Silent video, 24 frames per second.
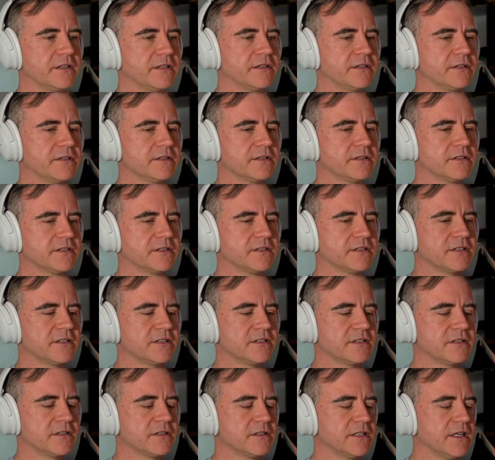
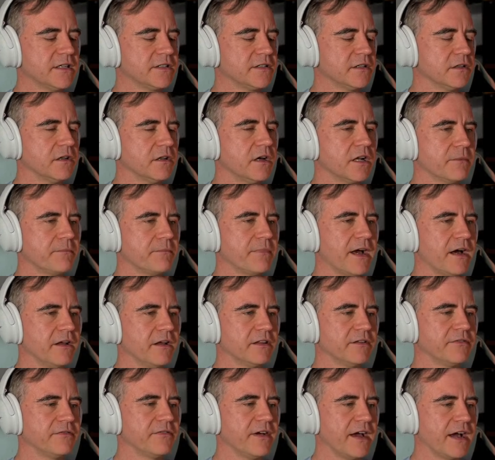says a lot about the
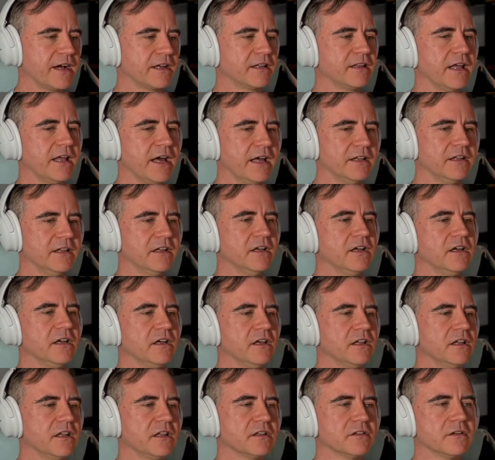fact that
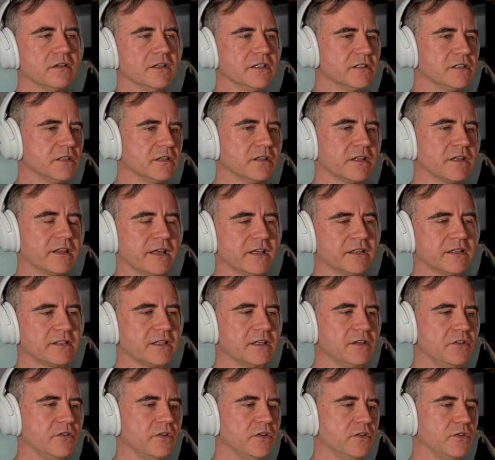there's all these little things that
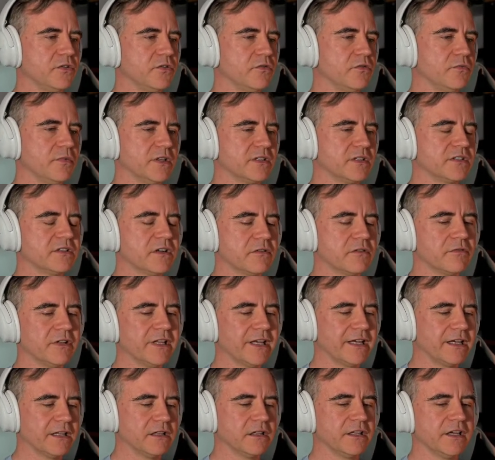you can do, but it's not really
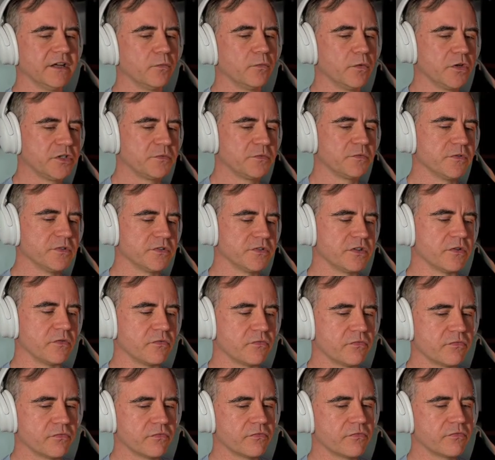clear which is the
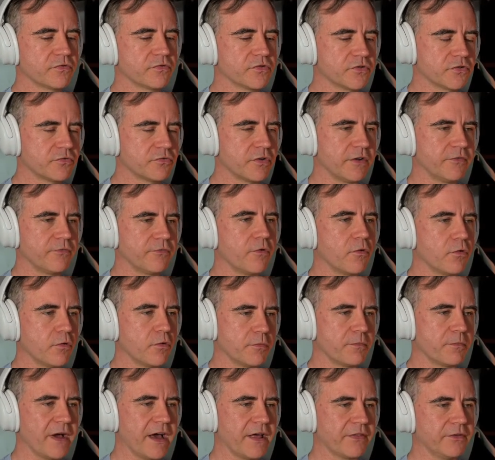straightforward
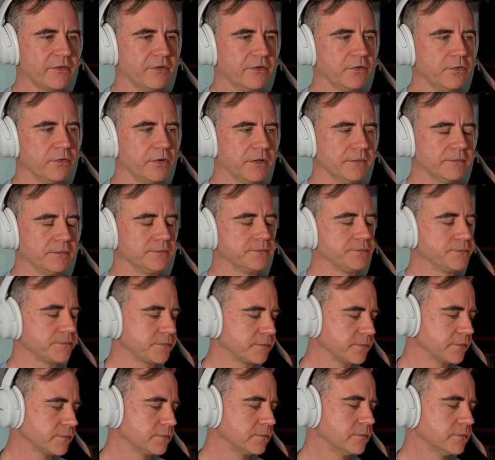path to do it.
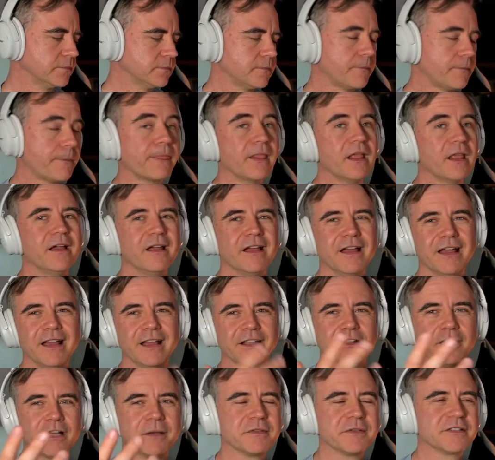Don't
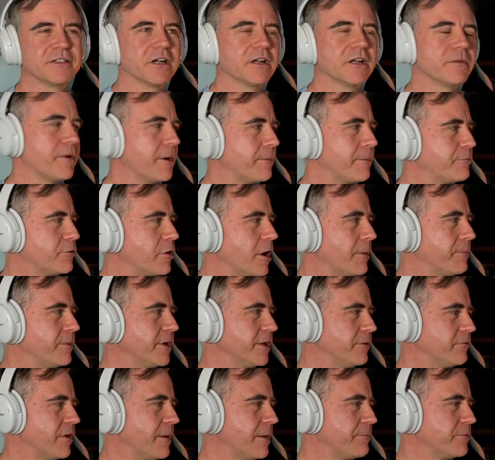get me started about property
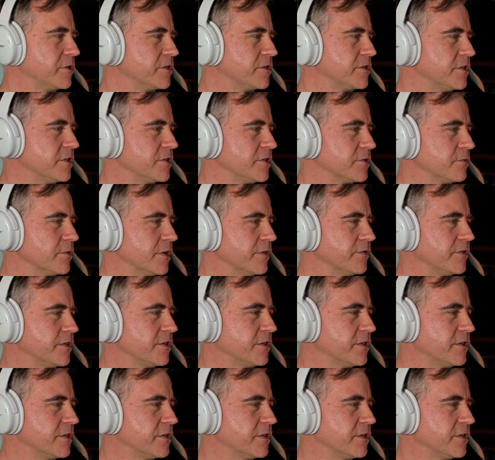wrappers in Swift.